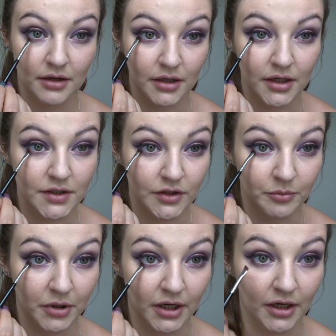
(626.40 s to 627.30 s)

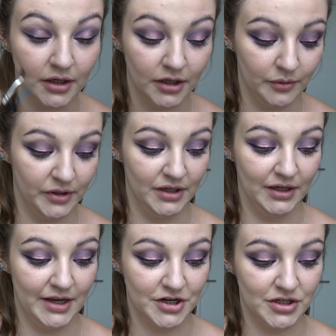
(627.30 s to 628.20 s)
into my lower
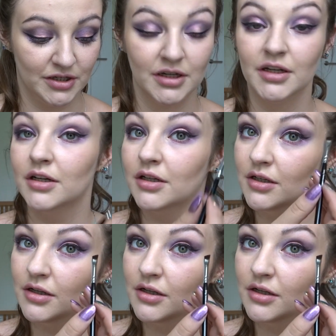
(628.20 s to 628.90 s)
lash line.